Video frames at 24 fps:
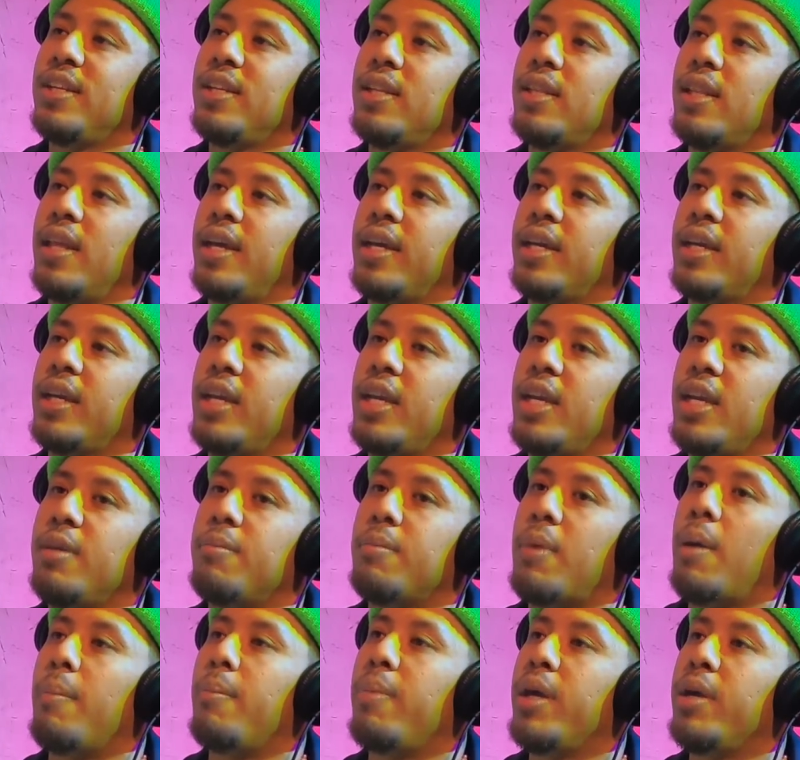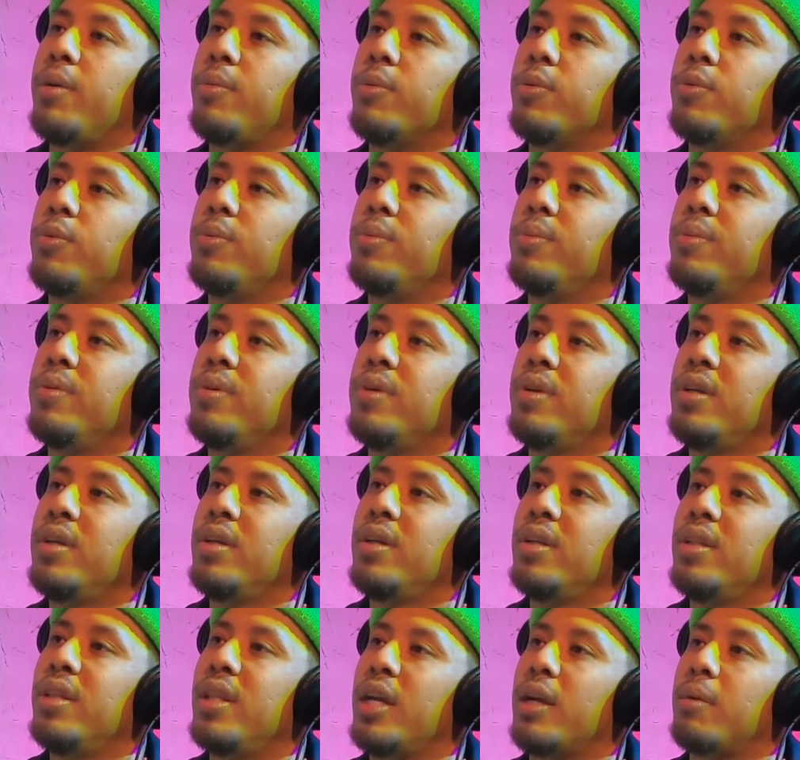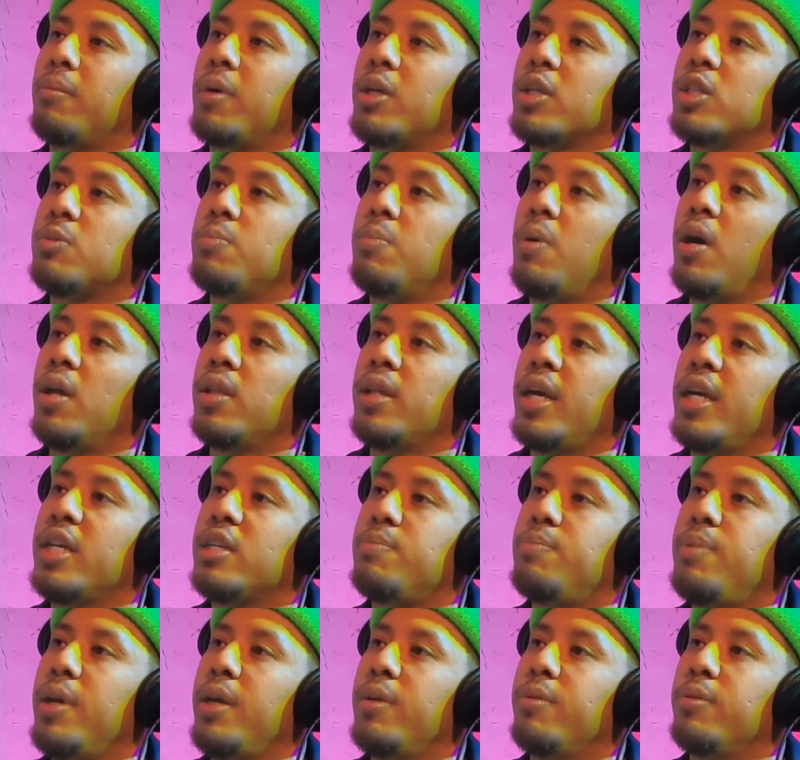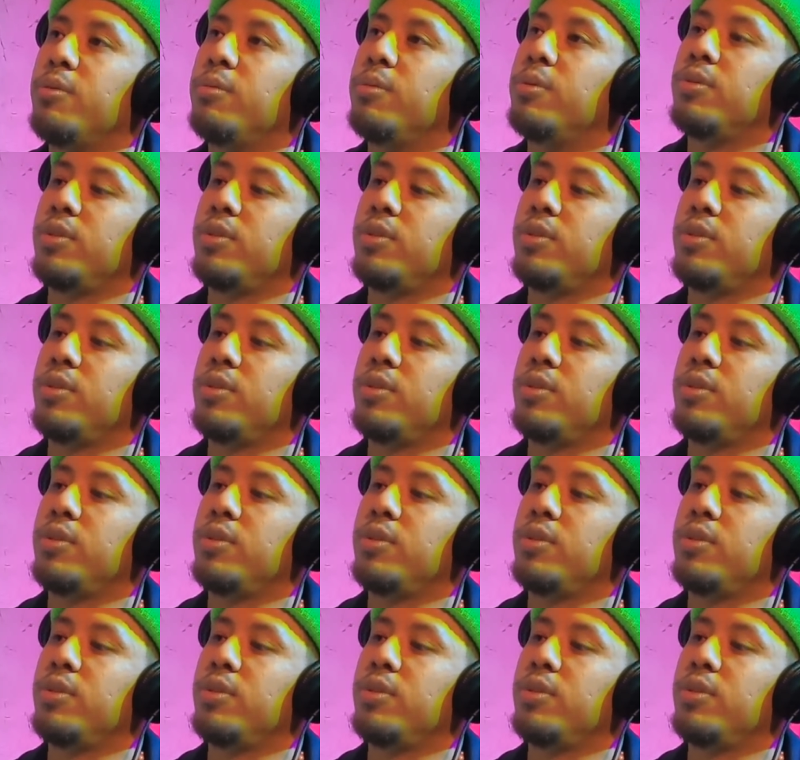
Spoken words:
like in my bedroom, like my small ass bedroom.